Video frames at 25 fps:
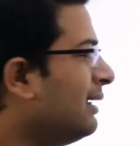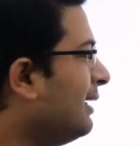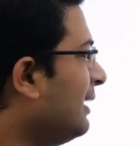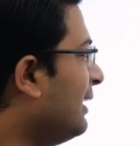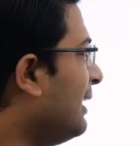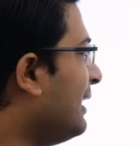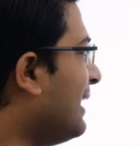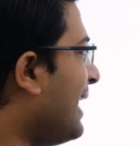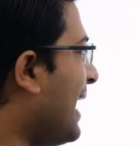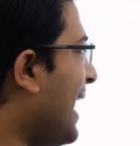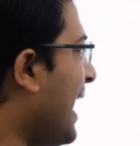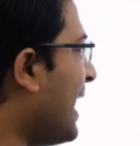
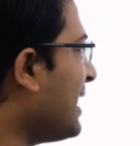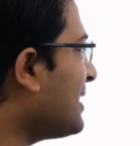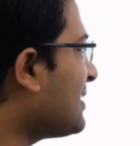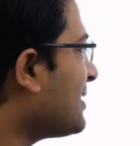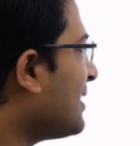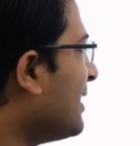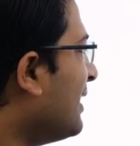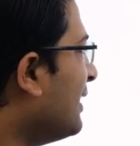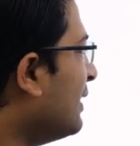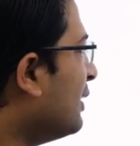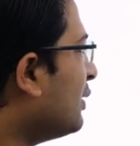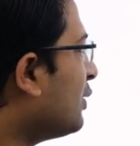Yes,
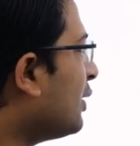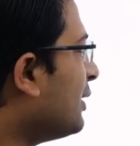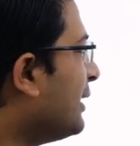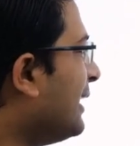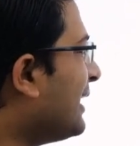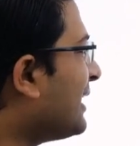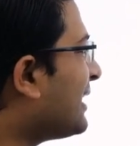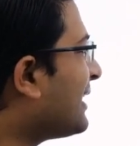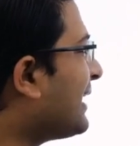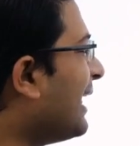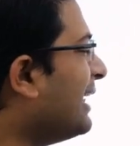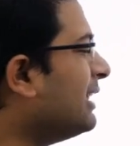so
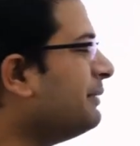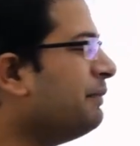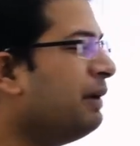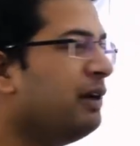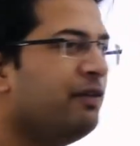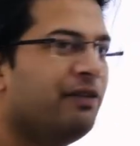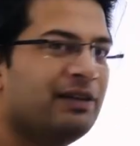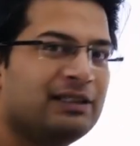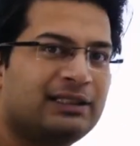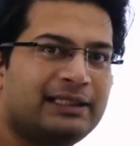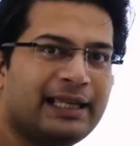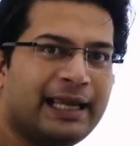distance will
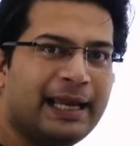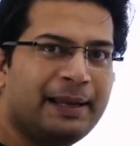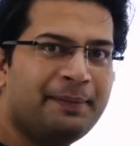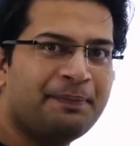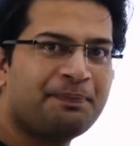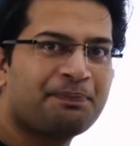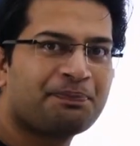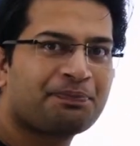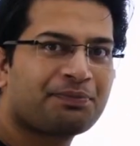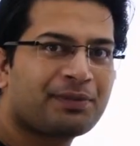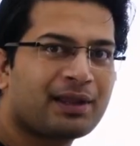be same.